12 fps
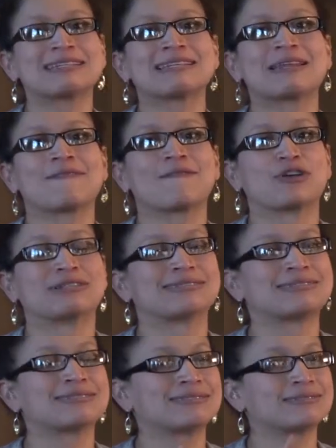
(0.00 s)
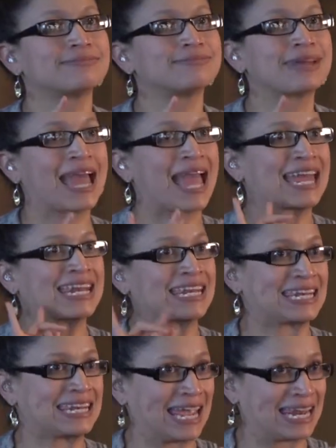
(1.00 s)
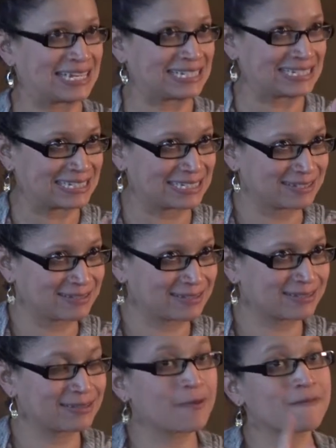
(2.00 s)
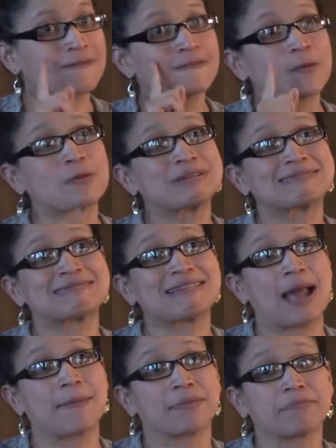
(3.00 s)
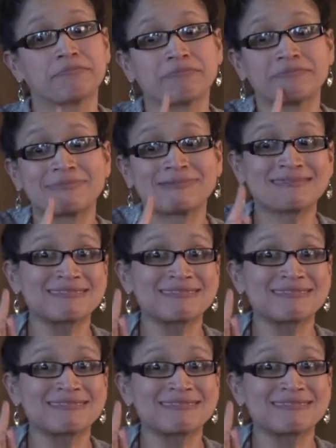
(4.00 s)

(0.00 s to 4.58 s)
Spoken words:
Deaf victims and survivors have various backgrounds, various identities.